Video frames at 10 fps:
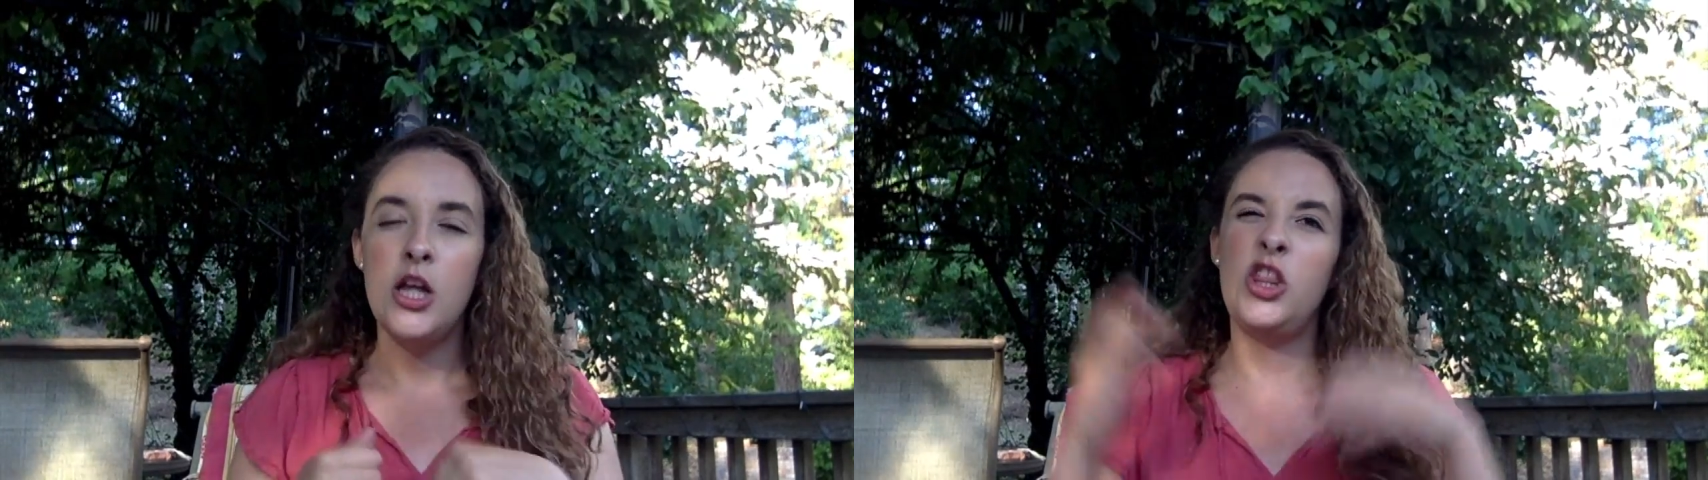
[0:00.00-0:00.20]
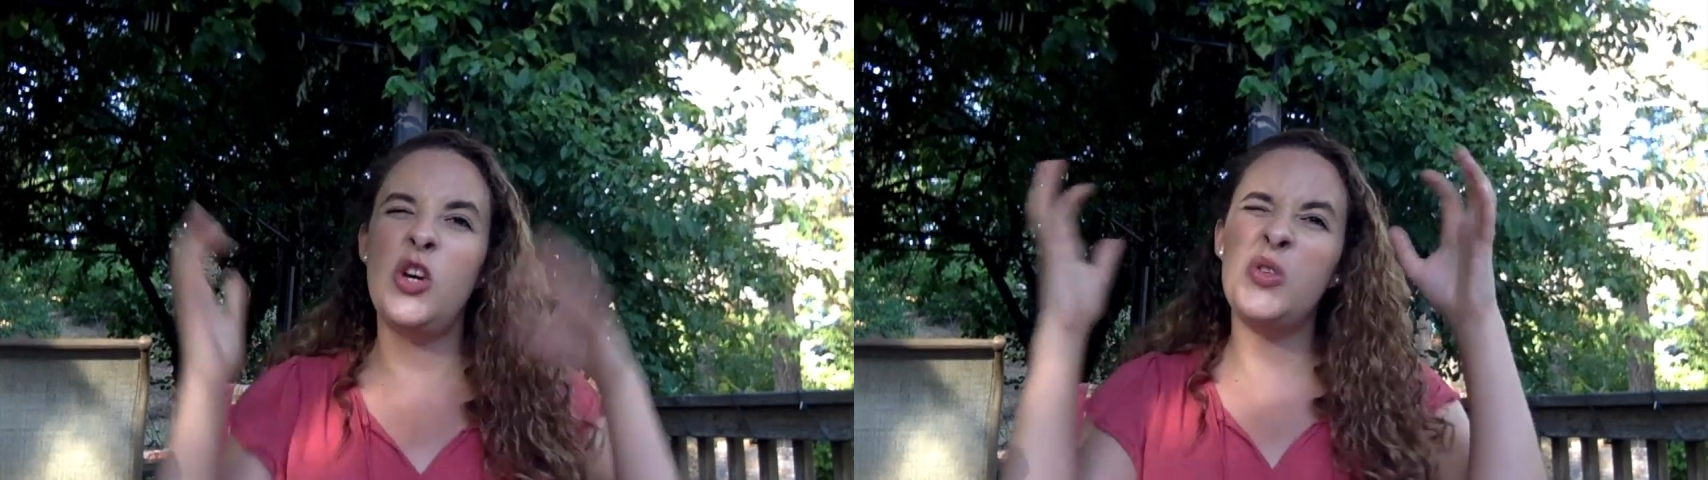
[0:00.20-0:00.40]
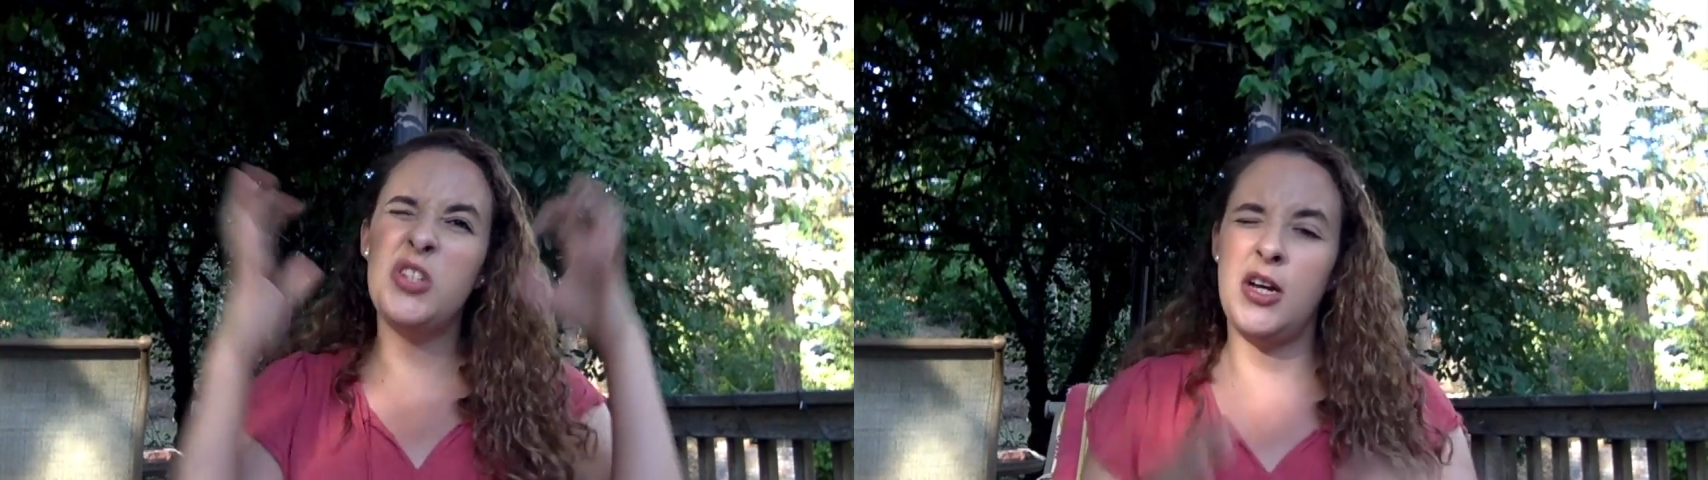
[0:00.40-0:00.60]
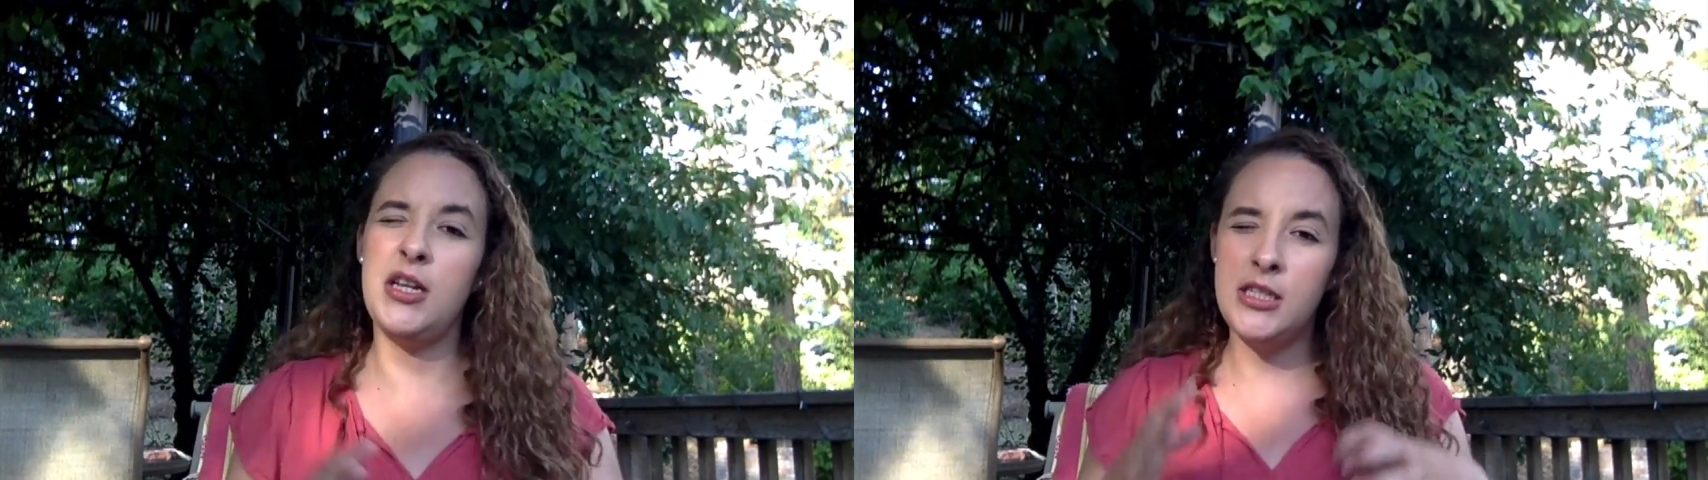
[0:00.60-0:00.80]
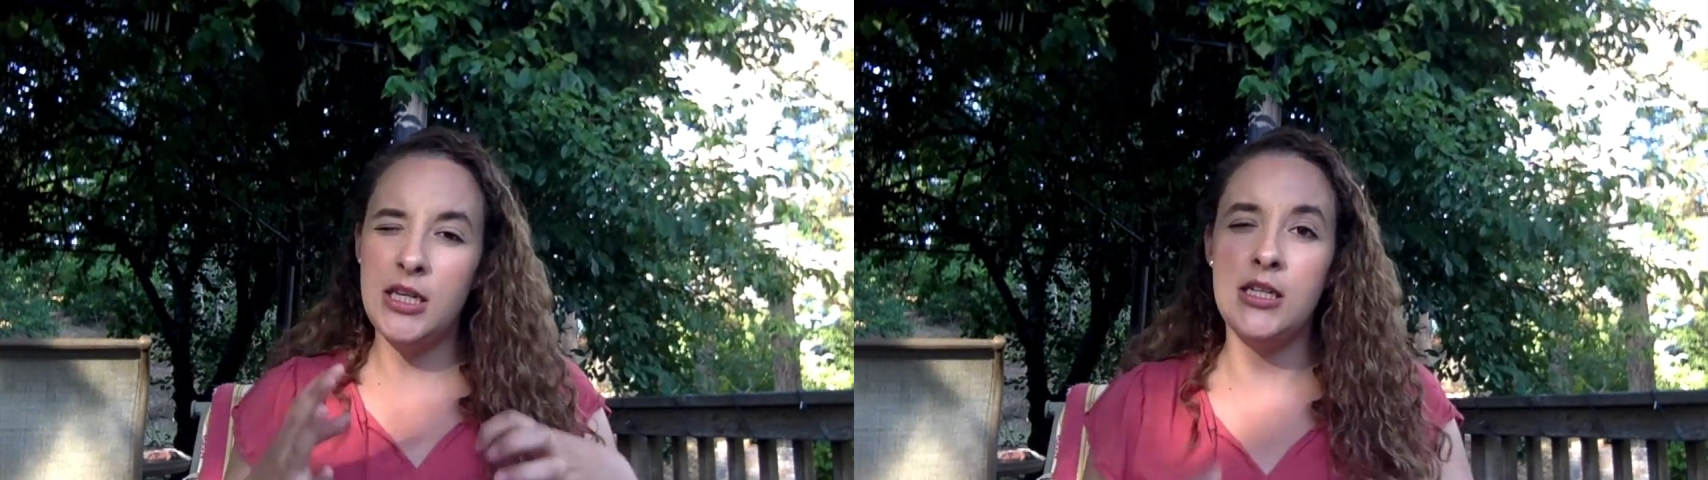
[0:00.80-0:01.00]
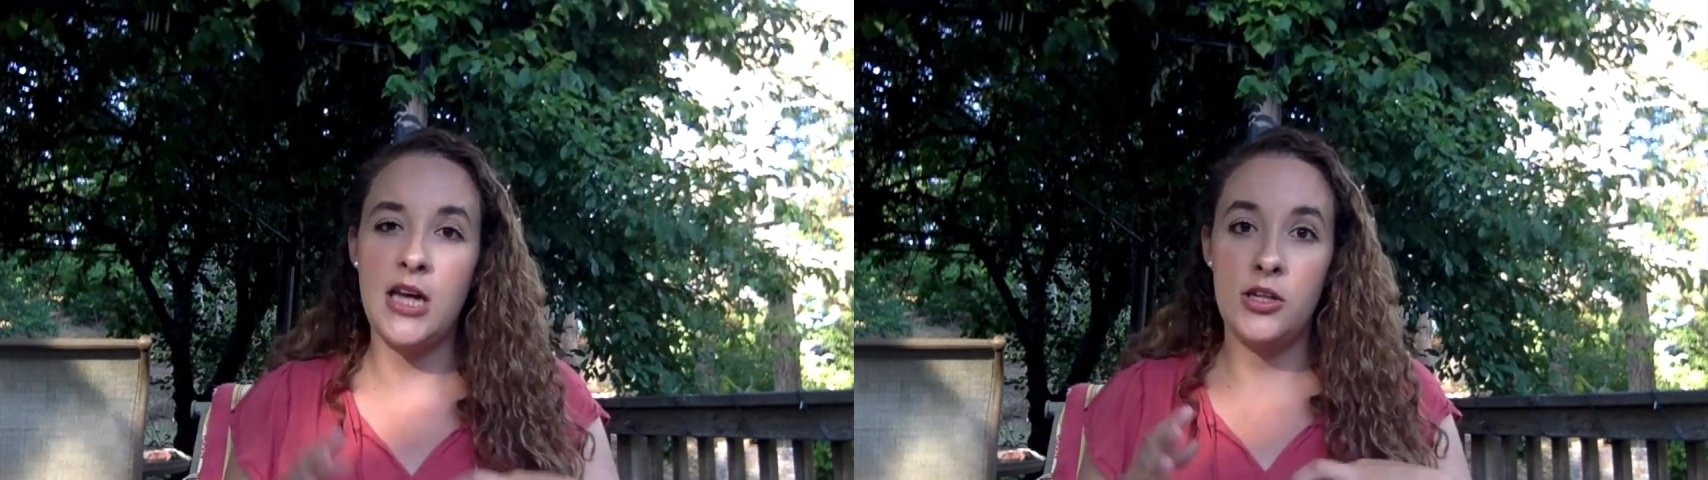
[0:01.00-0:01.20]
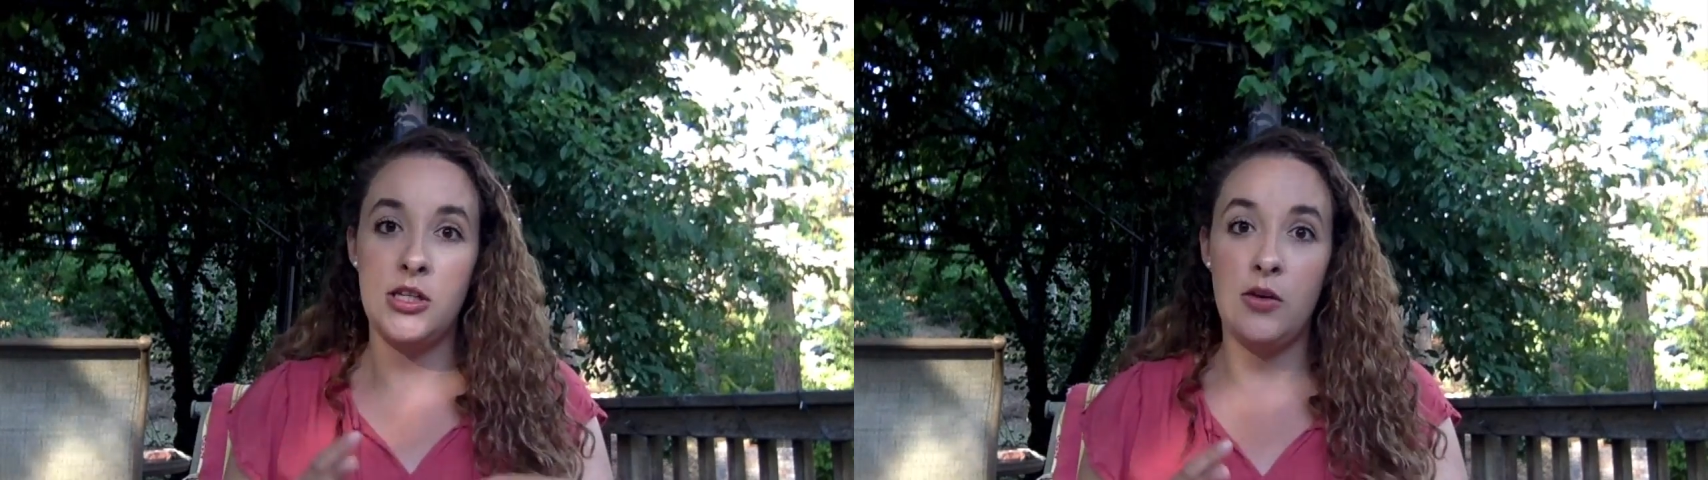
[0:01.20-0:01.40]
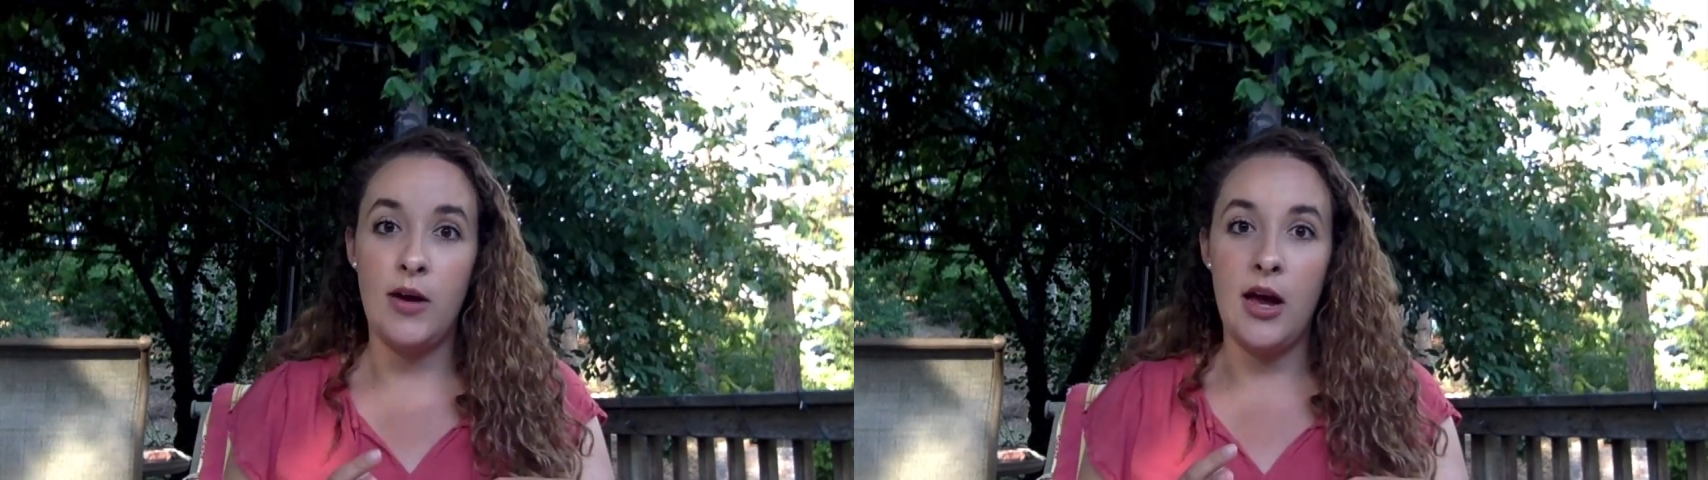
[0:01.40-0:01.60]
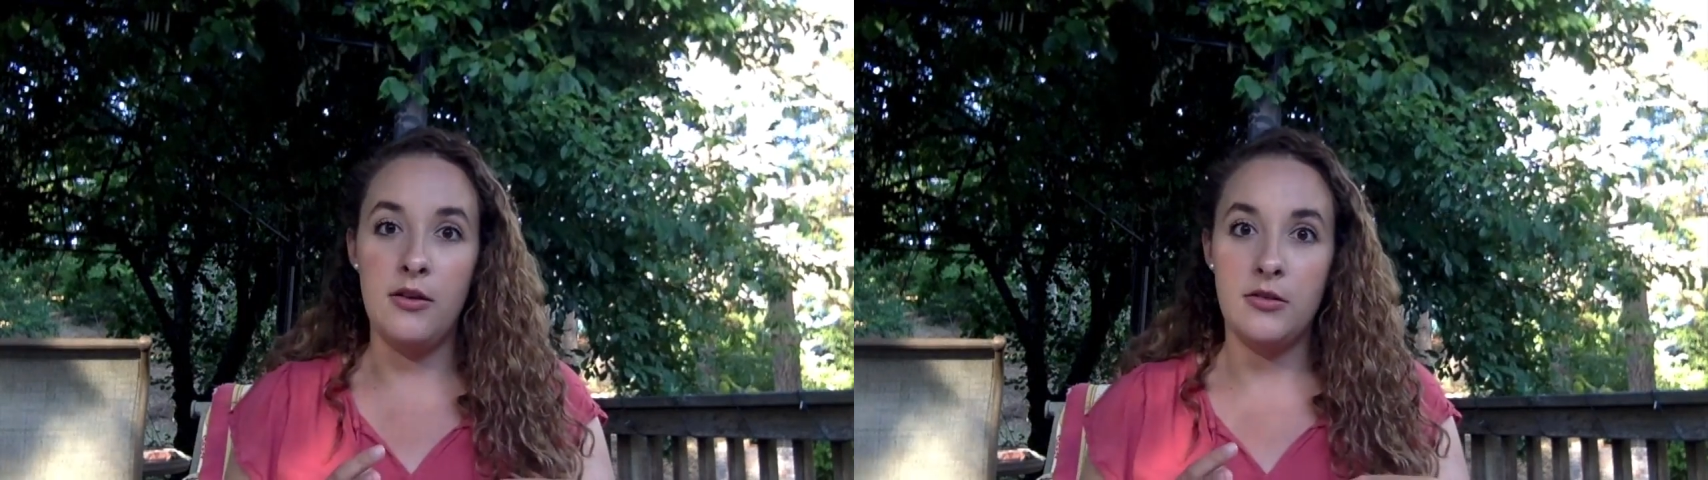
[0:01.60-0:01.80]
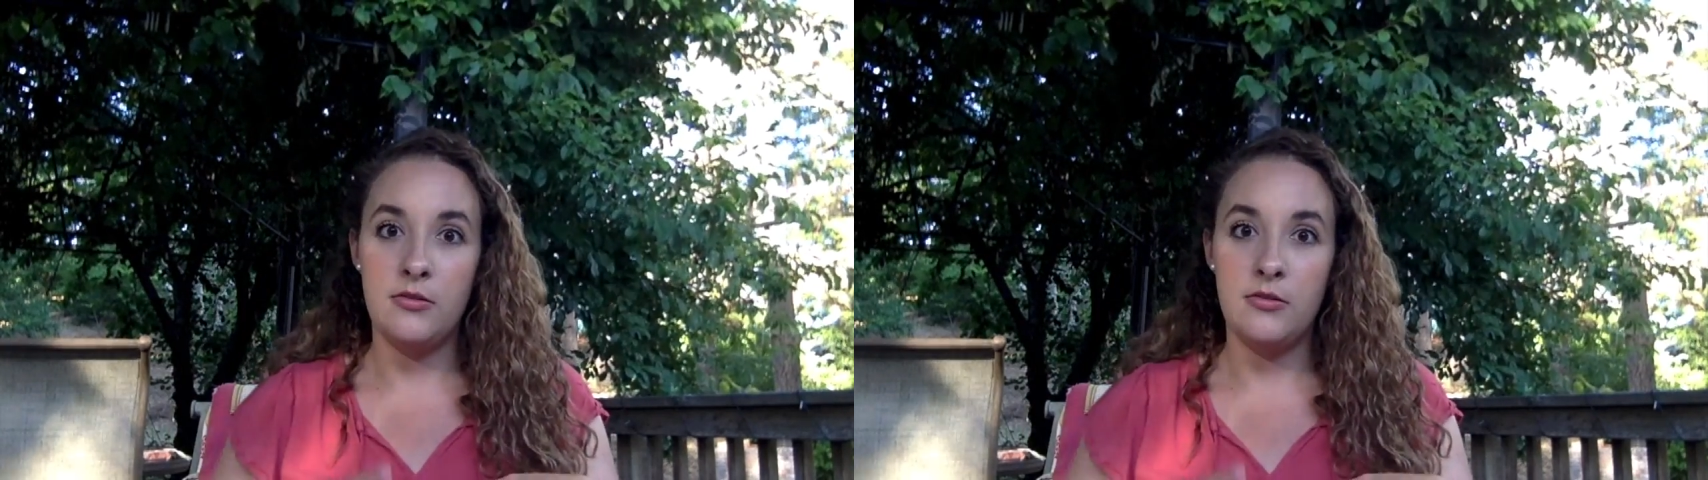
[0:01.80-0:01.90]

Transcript: those are going to sink down to the ground,